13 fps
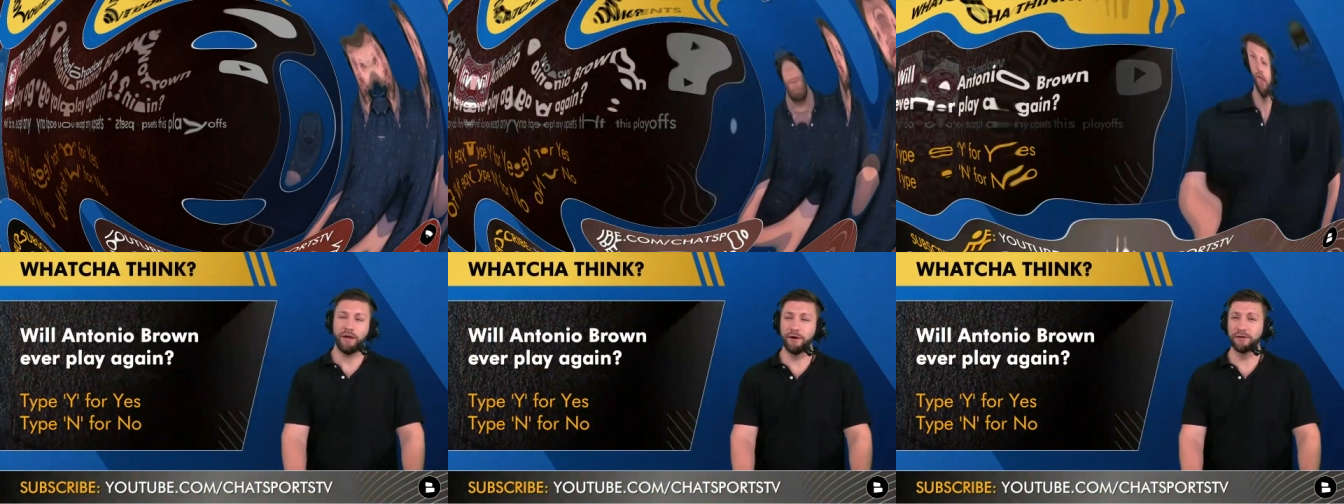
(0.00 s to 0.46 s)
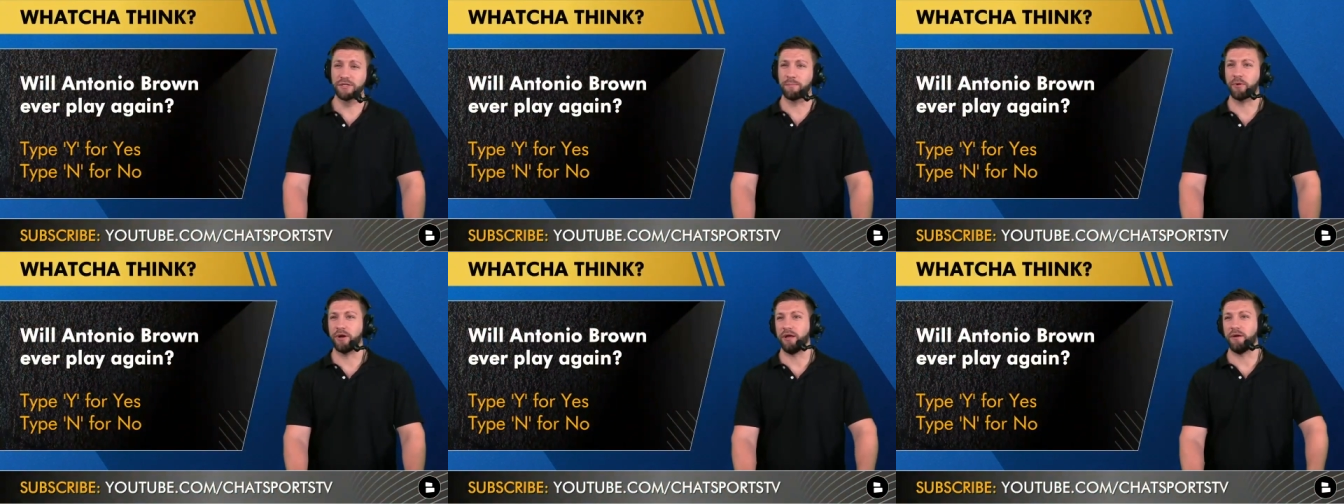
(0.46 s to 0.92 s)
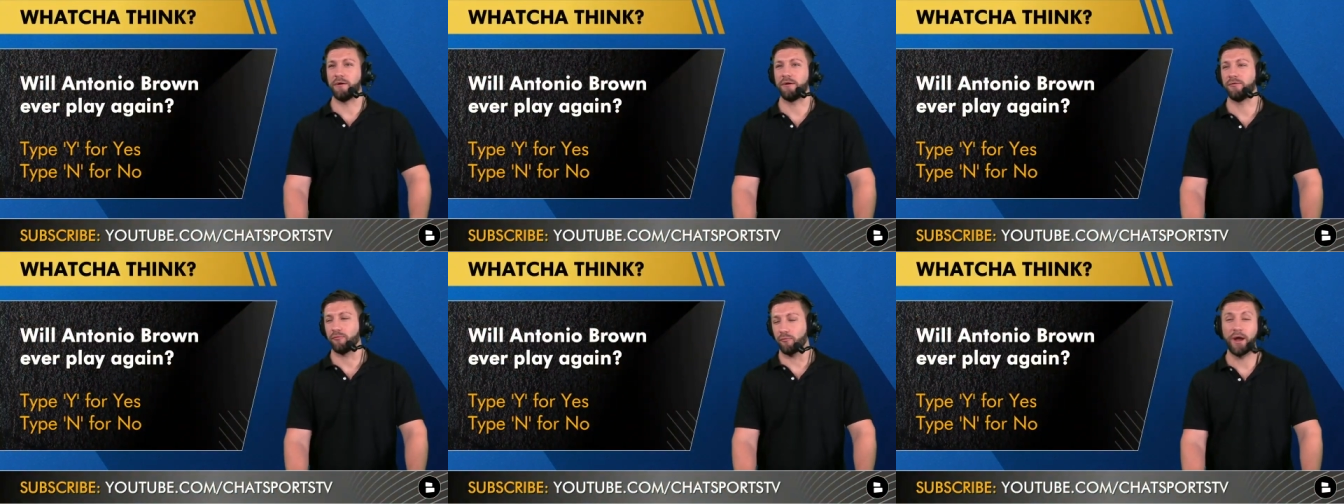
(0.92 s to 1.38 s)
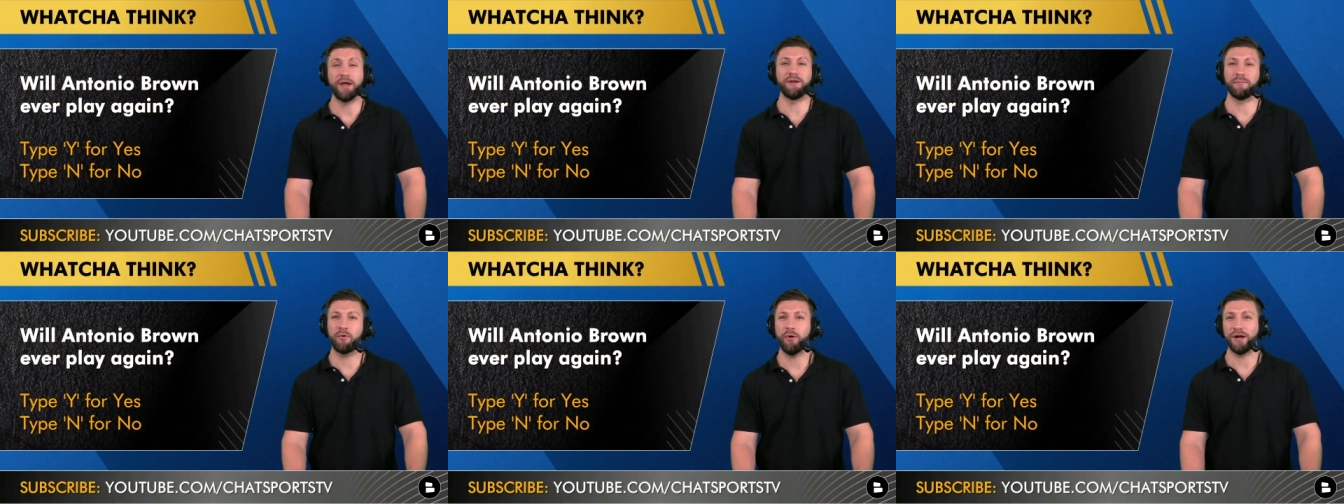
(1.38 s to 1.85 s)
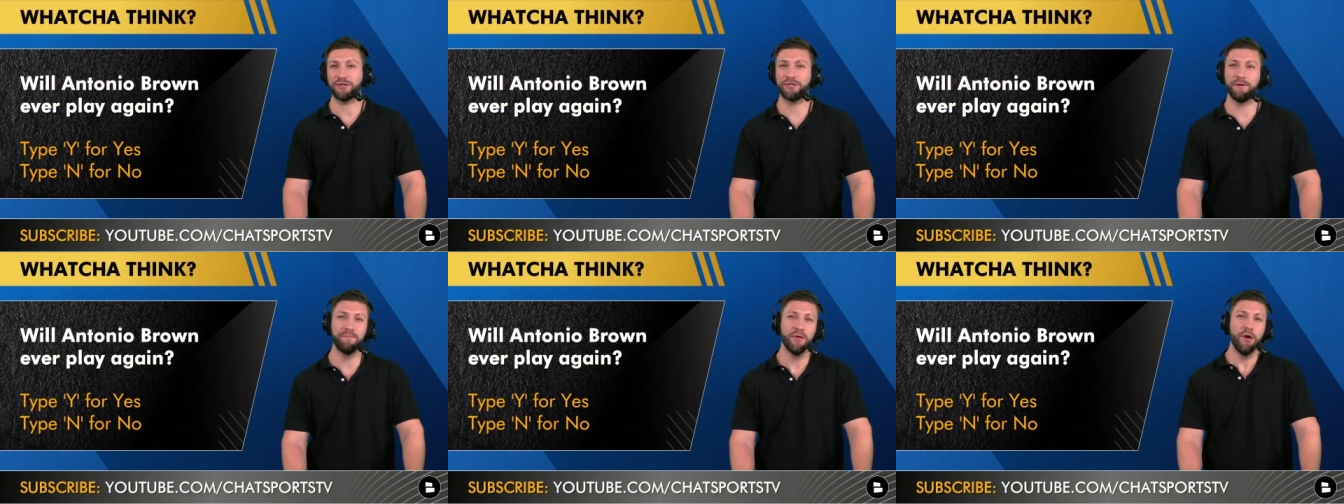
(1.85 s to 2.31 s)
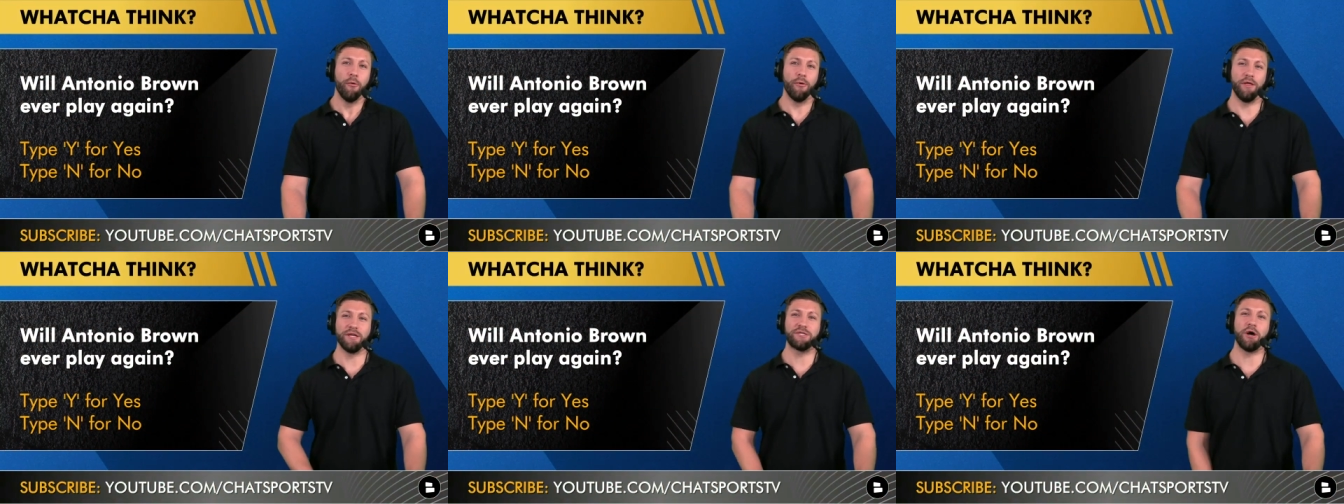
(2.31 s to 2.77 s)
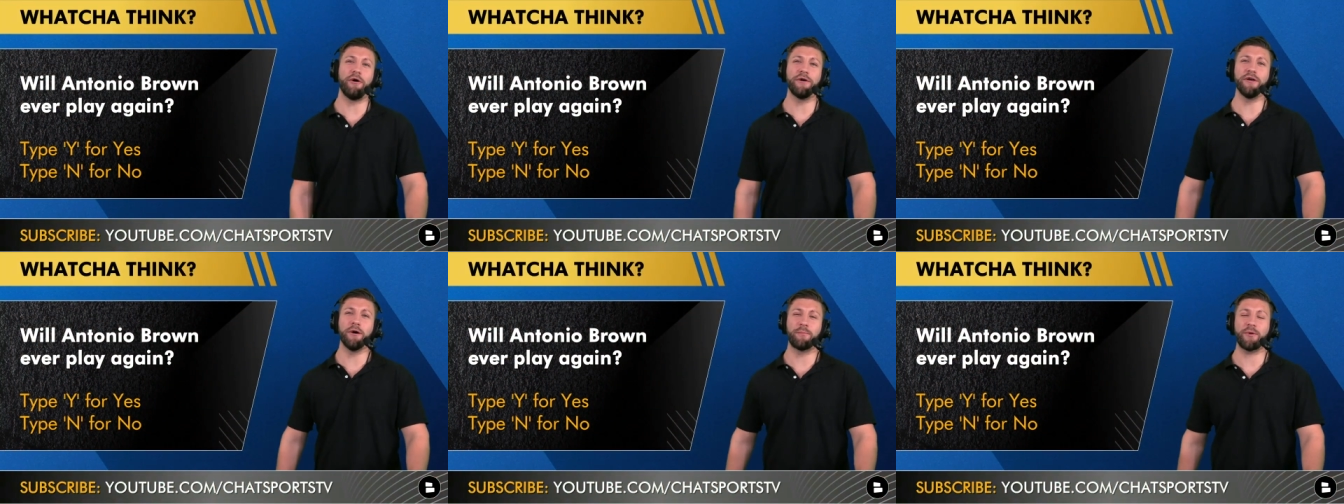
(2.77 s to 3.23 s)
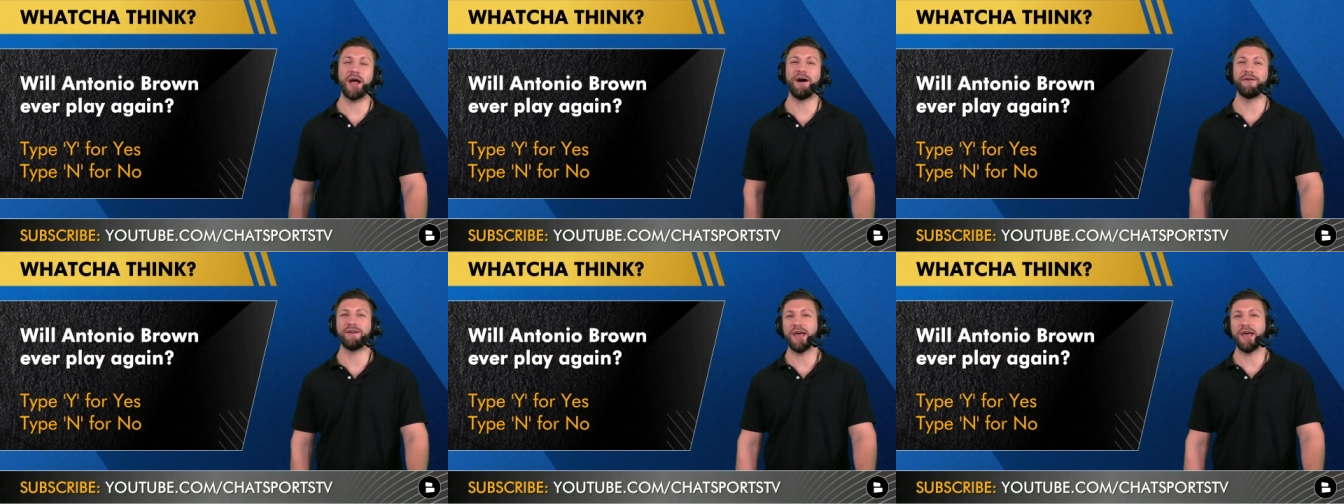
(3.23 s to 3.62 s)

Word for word: Now, here's a pretty uh, random question Will Antonio Brown